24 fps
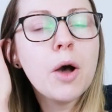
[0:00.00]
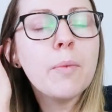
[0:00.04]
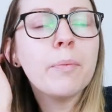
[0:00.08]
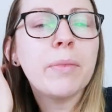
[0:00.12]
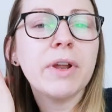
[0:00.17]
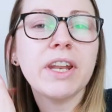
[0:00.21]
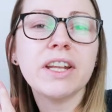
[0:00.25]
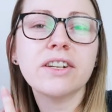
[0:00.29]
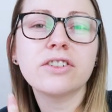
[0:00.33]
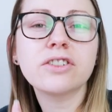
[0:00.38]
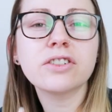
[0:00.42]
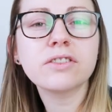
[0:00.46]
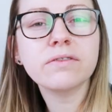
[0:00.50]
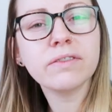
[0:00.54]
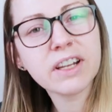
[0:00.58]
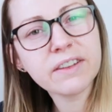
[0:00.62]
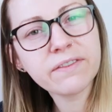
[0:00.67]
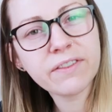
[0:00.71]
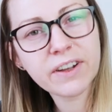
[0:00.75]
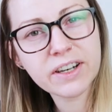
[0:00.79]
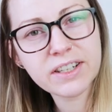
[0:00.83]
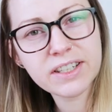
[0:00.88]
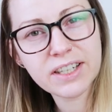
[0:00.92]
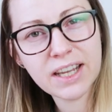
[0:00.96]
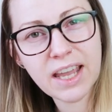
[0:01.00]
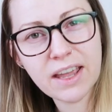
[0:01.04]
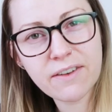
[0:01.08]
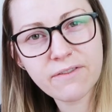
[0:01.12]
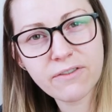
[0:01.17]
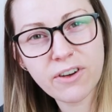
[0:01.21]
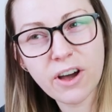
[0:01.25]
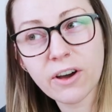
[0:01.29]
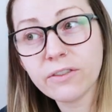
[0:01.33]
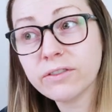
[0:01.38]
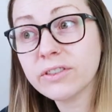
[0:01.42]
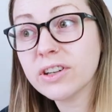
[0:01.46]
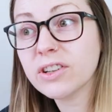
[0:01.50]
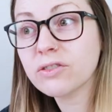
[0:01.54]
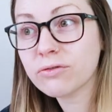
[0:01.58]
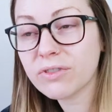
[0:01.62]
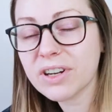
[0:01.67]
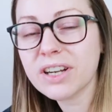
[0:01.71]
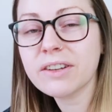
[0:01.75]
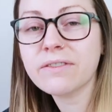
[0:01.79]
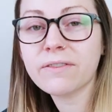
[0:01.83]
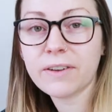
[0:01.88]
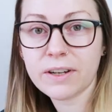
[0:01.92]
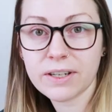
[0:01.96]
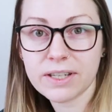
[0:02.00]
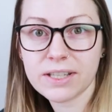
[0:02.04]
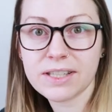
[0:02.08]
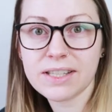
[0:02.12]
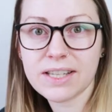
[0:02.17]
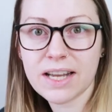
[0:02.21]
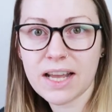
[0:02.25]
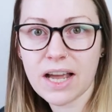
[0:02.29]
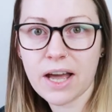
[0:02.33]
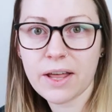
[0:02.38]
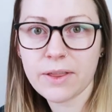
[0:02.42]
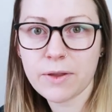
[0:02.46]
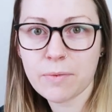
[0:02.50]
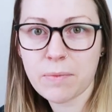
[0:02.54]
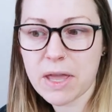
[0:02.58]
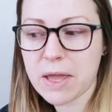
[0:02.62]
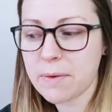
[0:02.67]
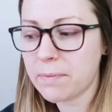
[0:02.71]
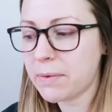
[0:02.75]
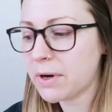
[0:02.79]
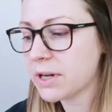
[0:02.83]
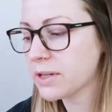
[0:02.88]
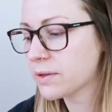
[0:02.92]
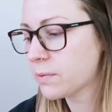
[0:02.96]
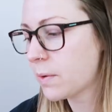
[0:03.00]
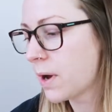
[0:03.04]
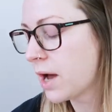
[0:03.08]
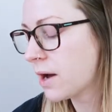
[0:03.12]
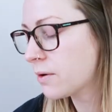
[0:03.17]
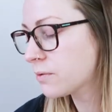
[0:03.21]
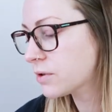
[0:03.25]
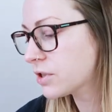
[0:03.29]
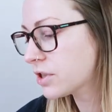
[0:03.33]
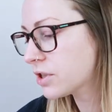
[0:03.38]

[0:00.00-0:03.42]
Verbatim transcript: but it's just really fun to get involved, and it's really fun to see other people as well.